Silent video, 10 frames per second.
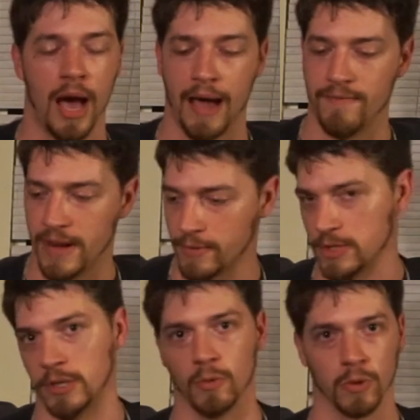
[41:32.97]
I've never
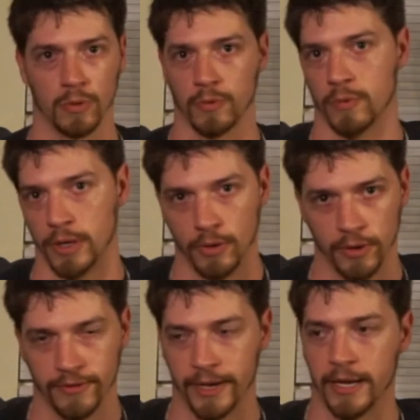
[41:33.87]
seen a Warlord run
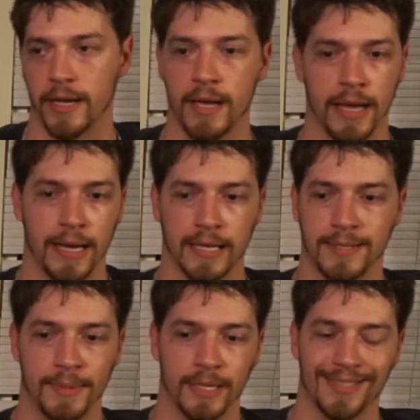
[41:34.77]
Nullify, and
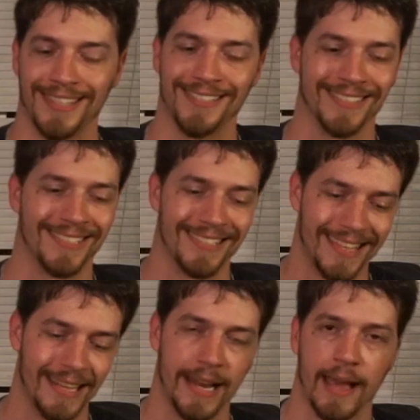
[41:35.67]
that's because he just
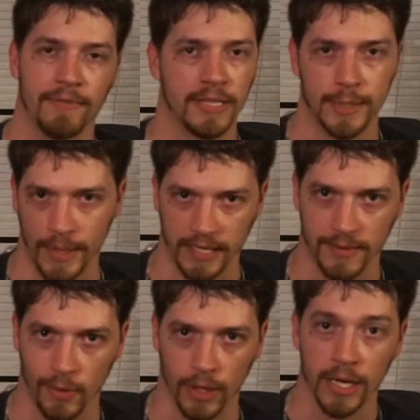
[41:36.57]
didn't have the
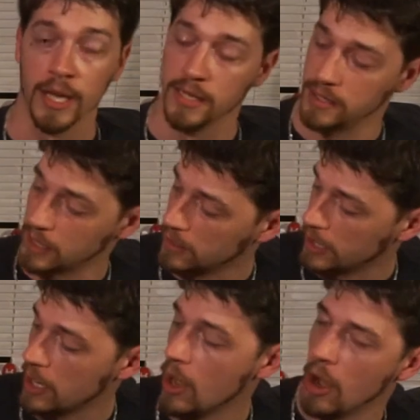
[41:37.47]
space for it.
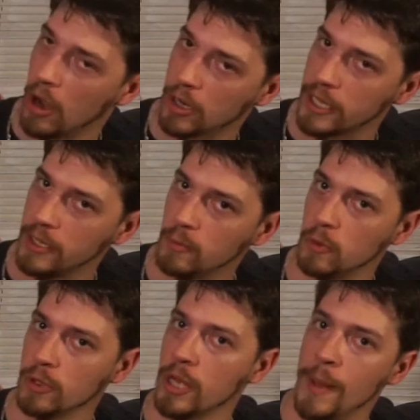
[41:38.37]
Suddenly, Arcane
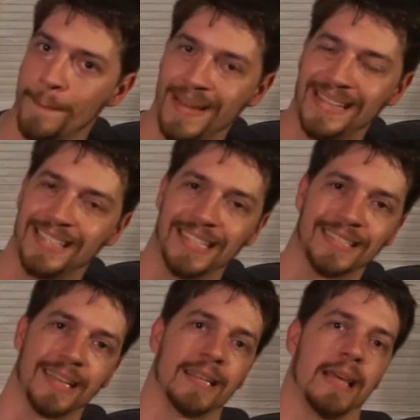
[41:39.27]
Ward makes
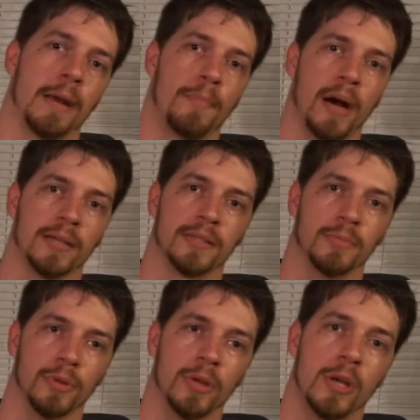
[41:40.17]
things like that
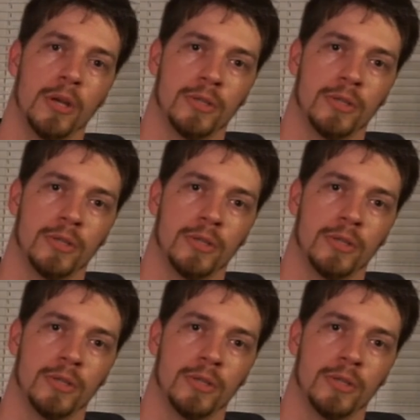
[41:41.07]
possible.